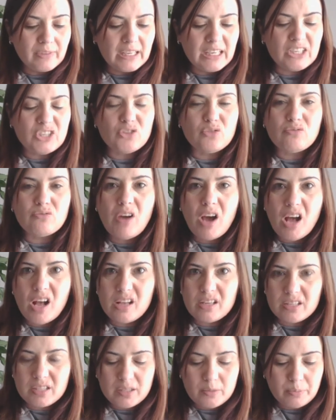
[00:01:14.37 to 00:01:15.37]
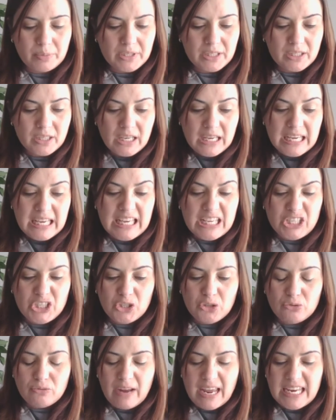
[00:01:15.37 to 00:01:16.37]
It rasped,
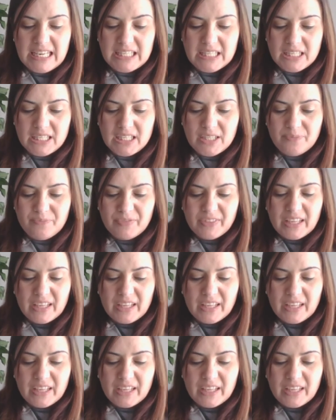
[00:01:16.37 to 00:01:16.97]
it grated,